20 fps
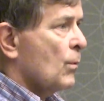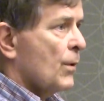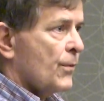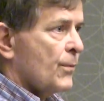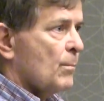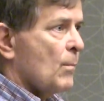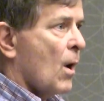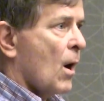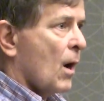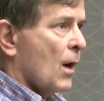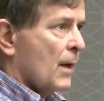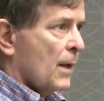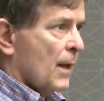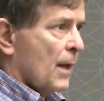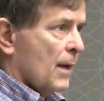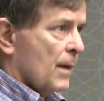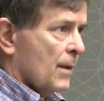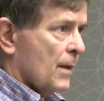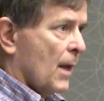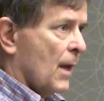with Mark
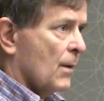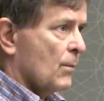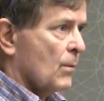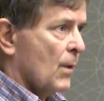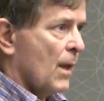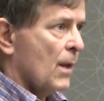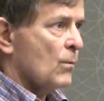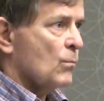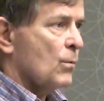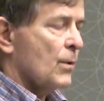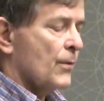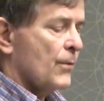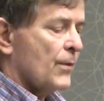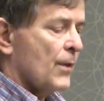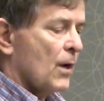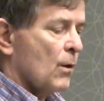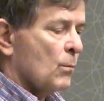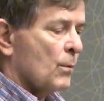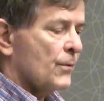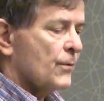and
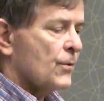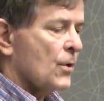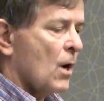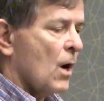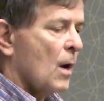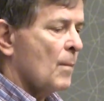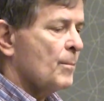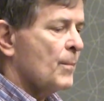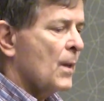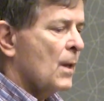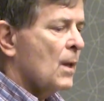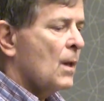with Tom.